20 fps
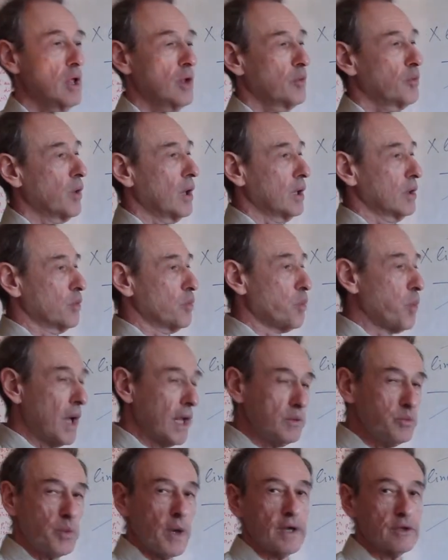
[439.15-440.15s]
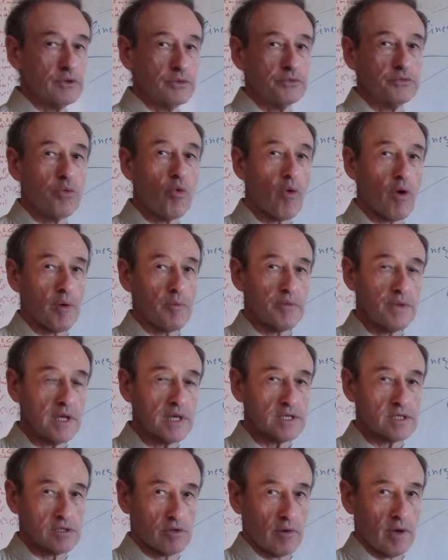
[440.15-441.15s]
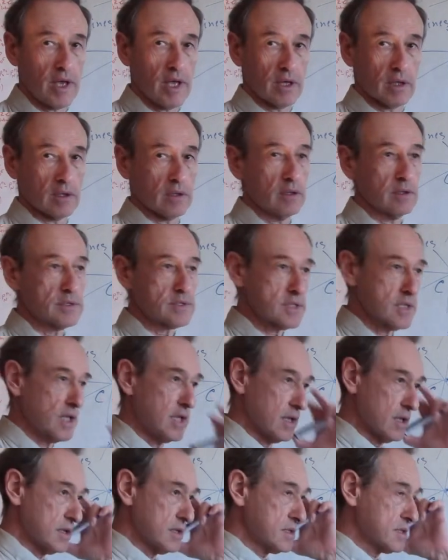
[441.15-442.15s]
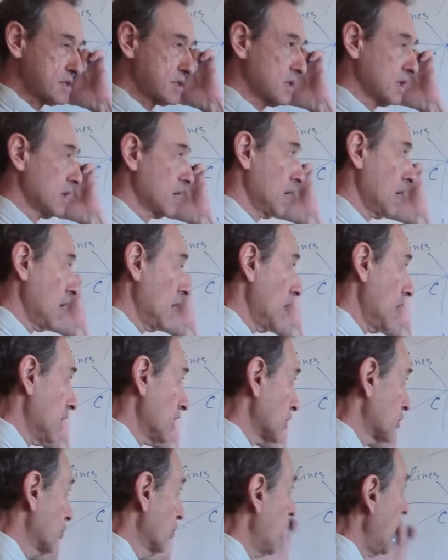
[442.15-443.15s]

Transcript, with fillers: Well, one way to form these triangles is to